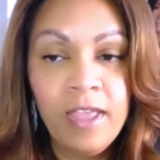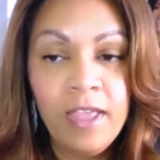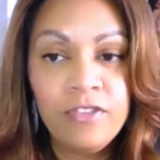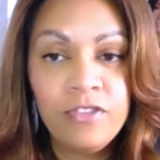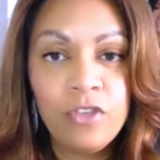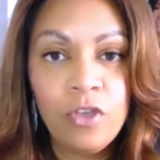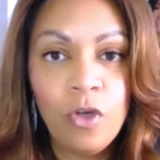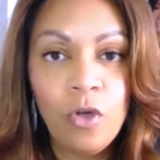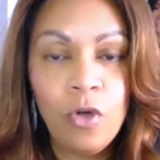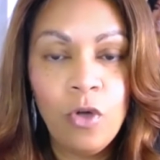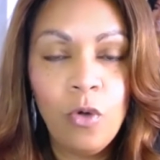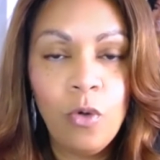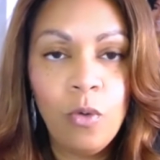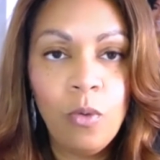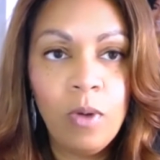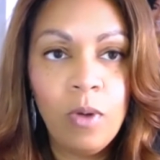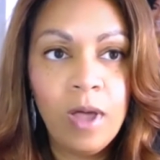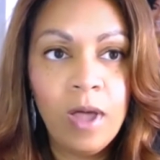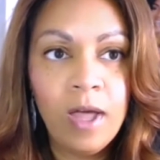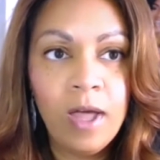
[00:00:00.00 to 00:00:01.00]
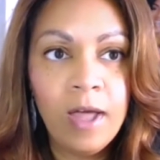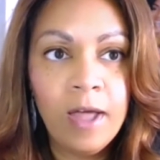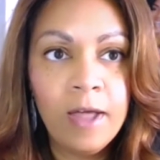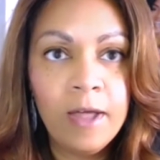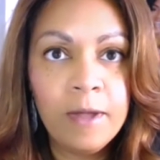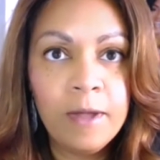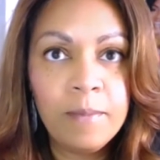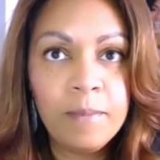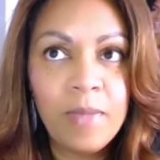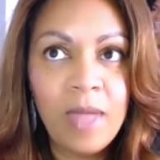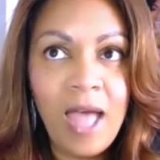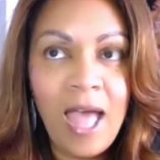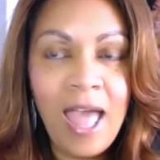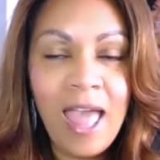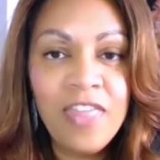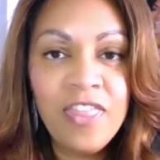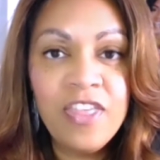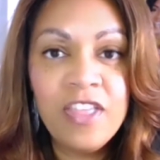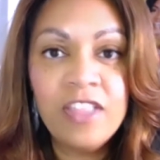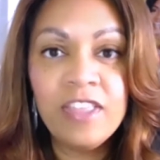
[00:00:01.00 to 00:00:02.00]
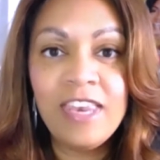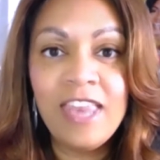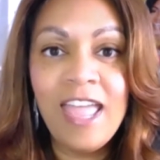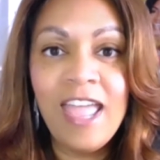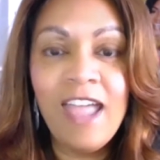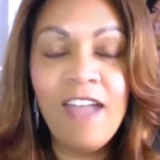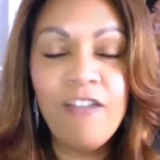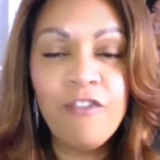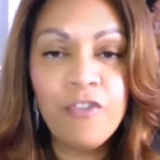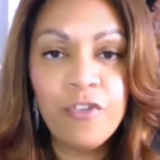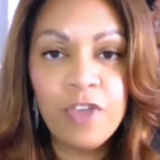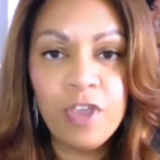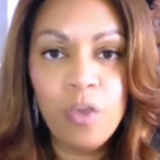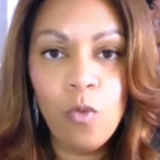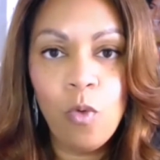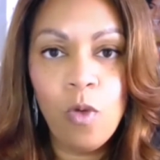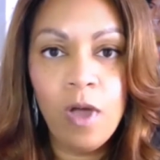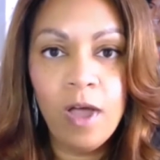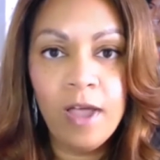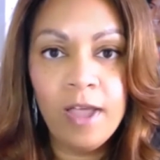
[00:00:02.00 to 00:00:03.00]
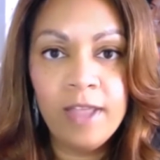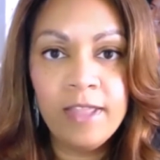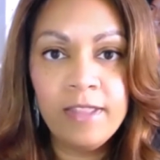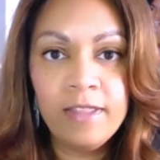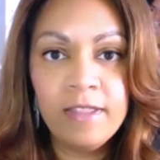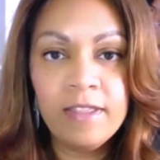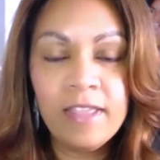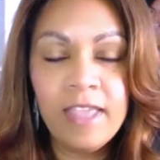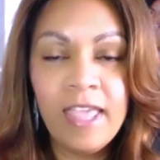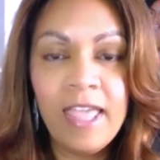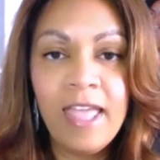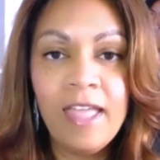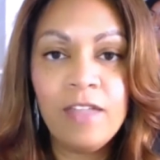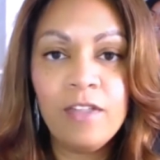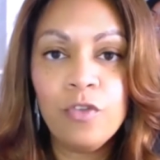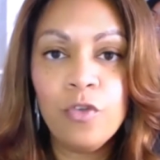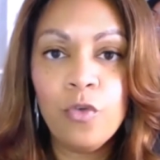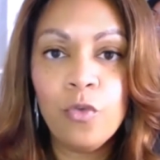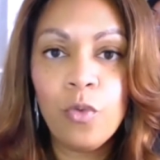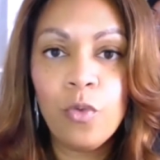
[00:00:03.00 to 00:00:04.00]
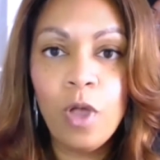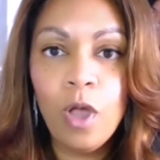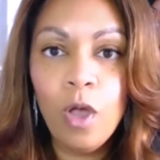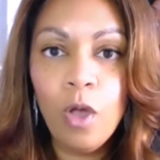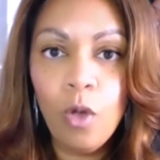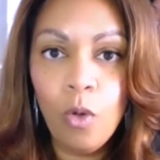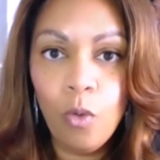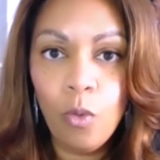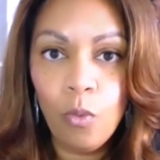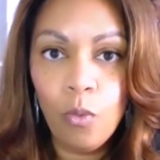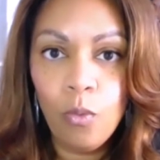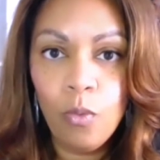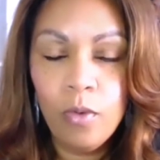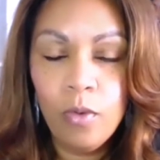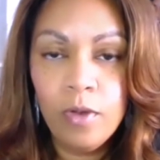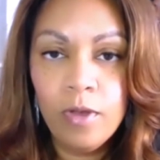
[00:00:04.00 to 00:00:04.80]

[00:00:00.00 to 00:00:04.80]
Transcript: So um, I think that everyone can grow